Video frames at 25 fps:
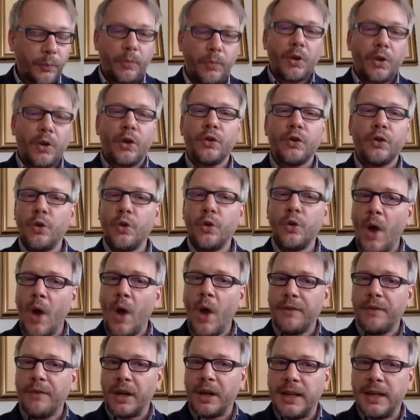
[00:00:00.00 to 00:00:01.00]
To have a
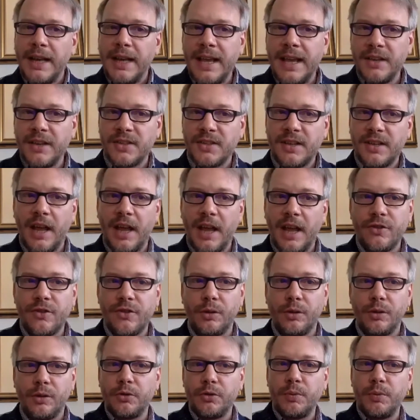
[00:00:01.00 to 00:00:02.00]
clear schedule
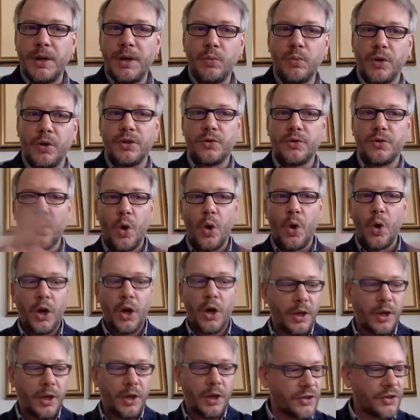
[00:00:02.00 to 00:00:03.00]
between what is work and what
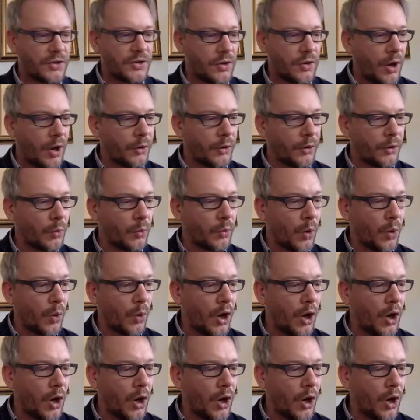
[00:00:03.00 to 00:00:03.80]
is non-work,